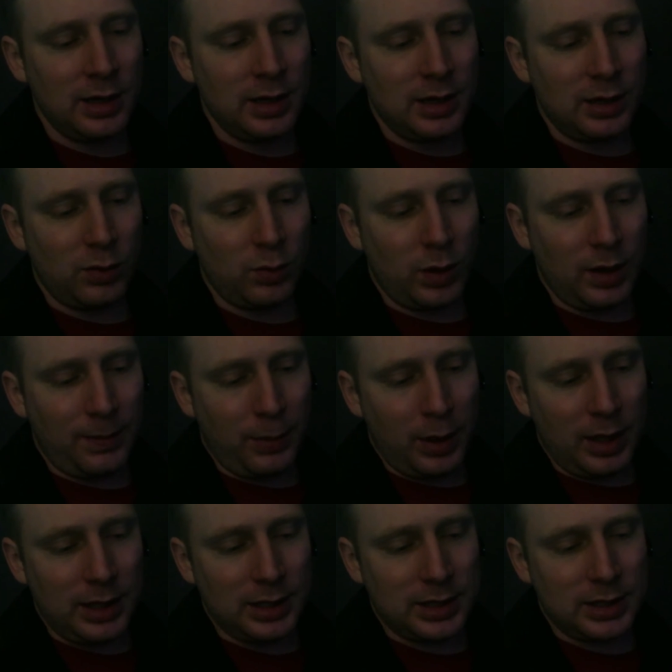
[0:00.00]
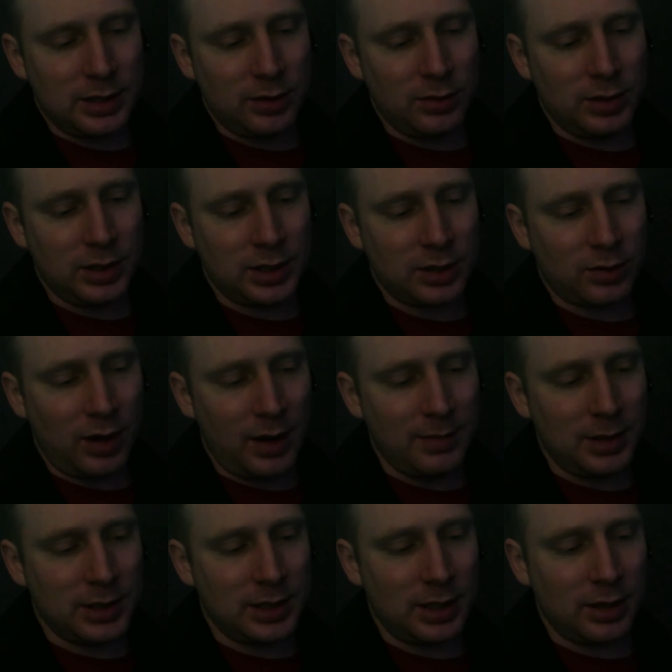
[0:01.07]
And what a place. You described
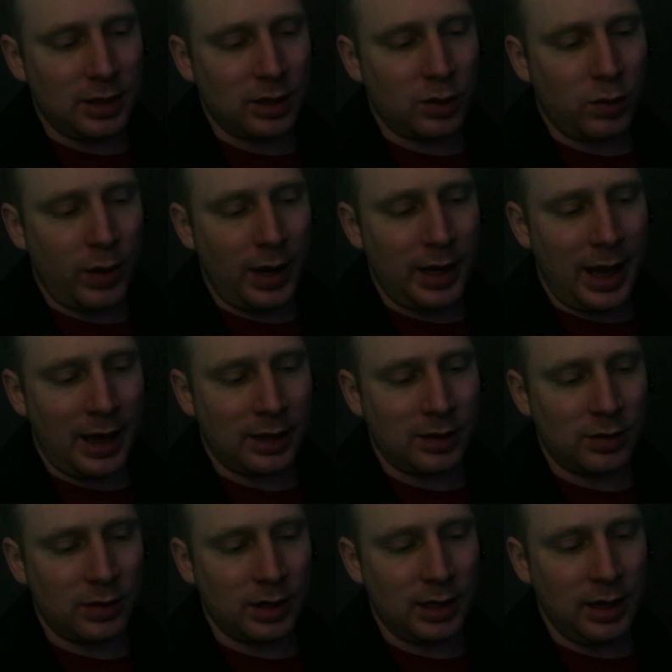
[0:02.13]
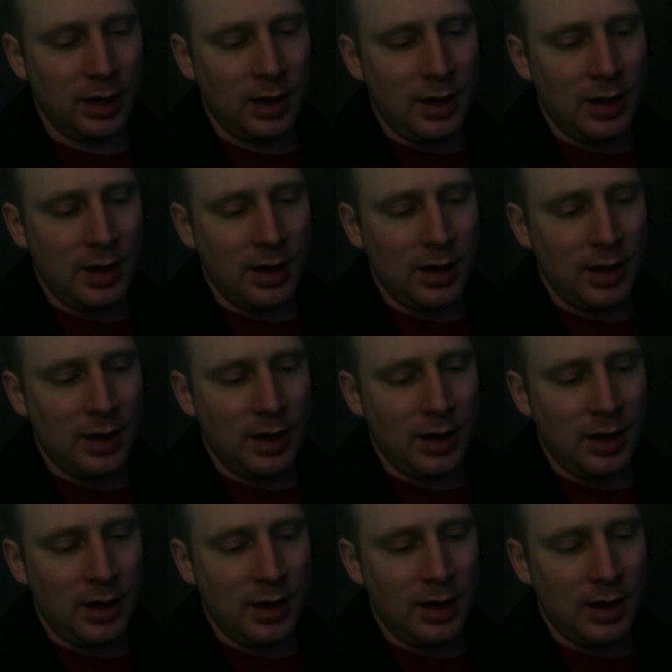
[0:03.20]
this area quite accurately,